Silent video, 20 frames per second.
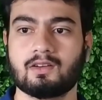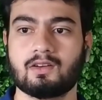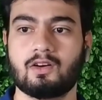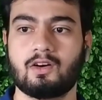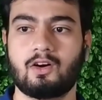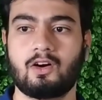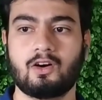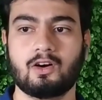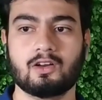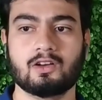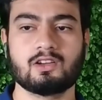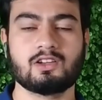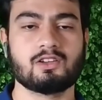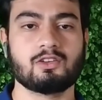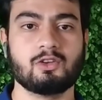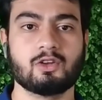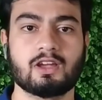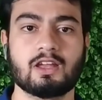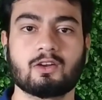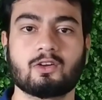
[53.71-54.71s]
or
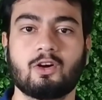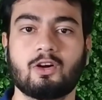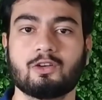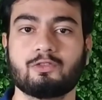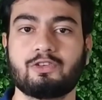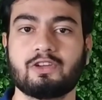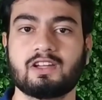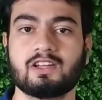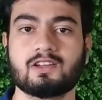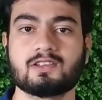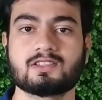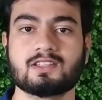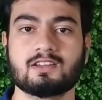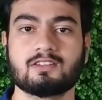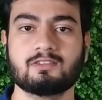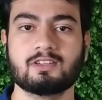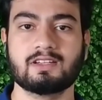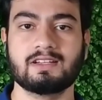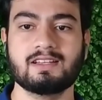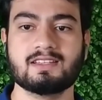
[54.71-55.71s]
you can configure your
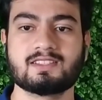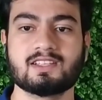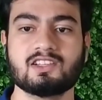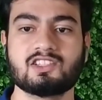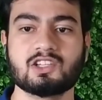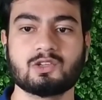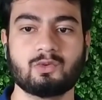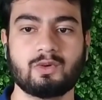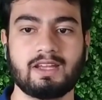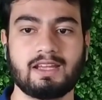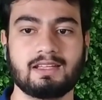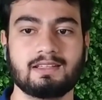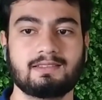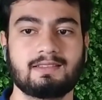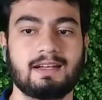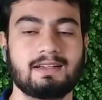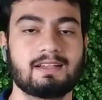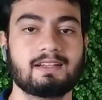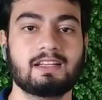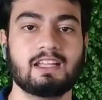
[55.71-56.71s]
server in such a way
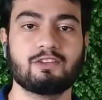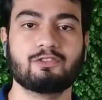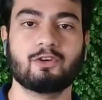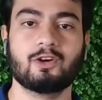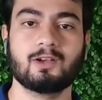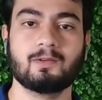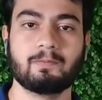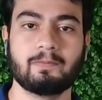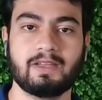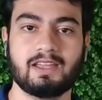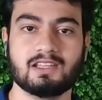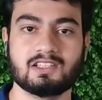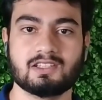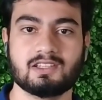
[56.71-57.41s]
that the default page